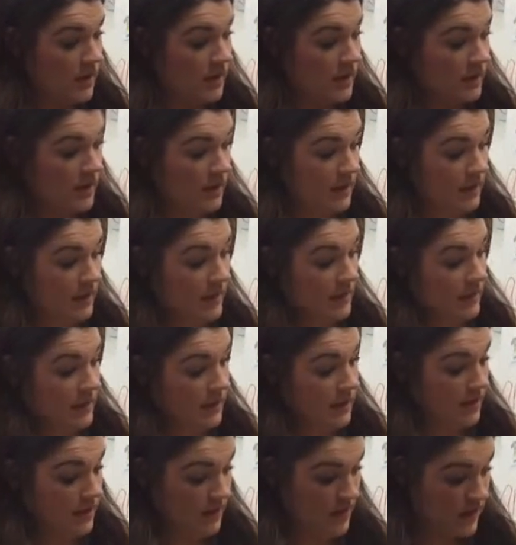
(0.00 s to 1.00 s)

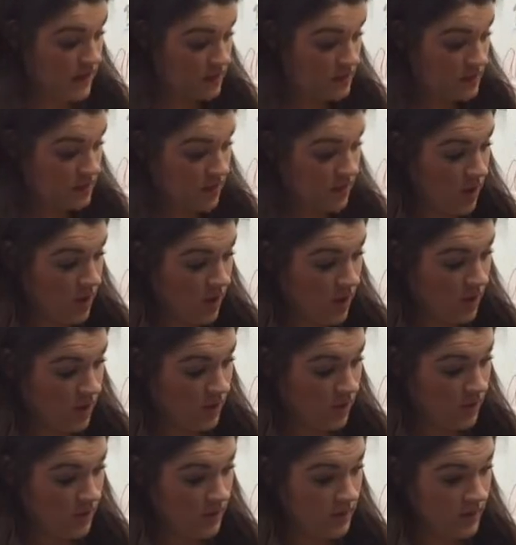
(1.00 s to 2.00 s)
He hit the
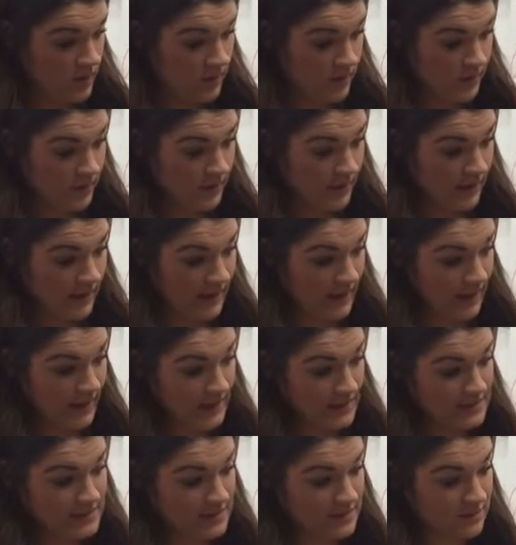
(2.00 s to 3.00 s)
ball. It
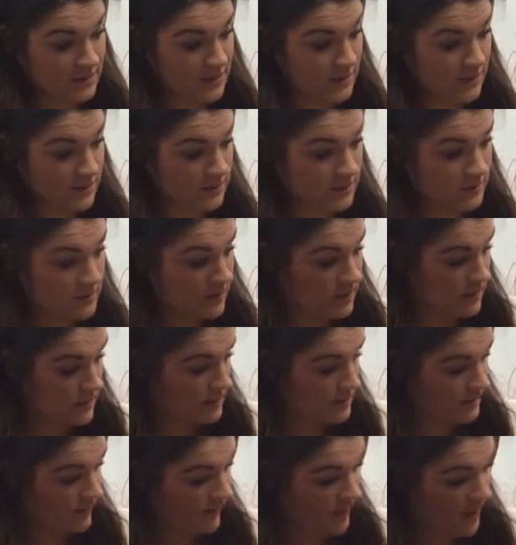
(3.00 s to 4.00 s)
hit the
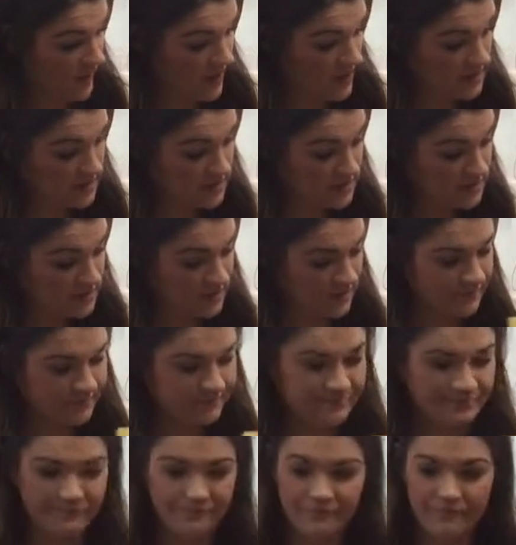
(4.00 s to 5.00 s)
vase.
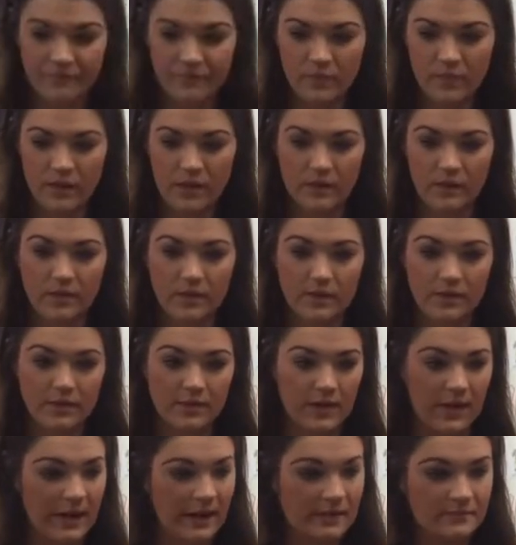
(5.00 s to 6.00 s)
And look at
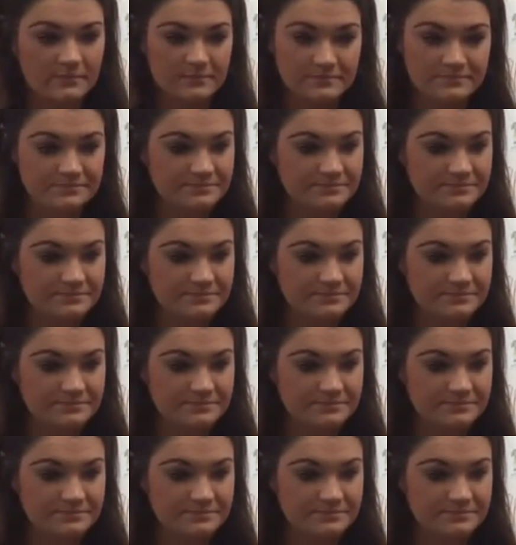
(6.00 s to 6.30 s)
that.